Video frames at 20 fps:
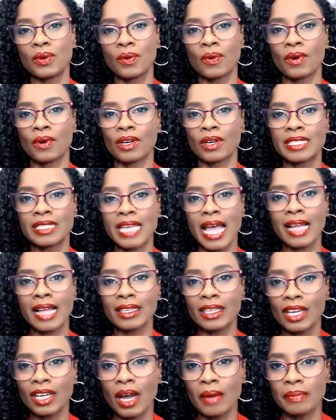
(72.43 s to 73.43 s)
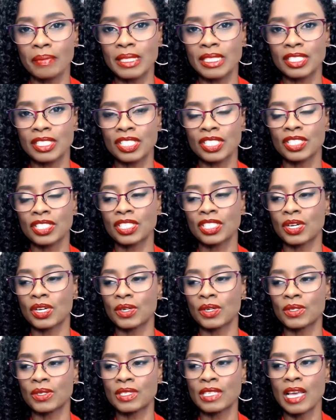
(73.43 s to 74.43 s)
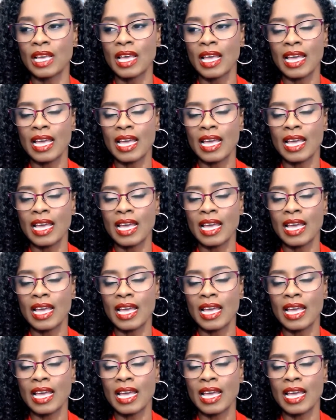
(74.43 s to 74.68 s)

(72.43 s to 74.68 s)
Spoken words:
or talent competition shows,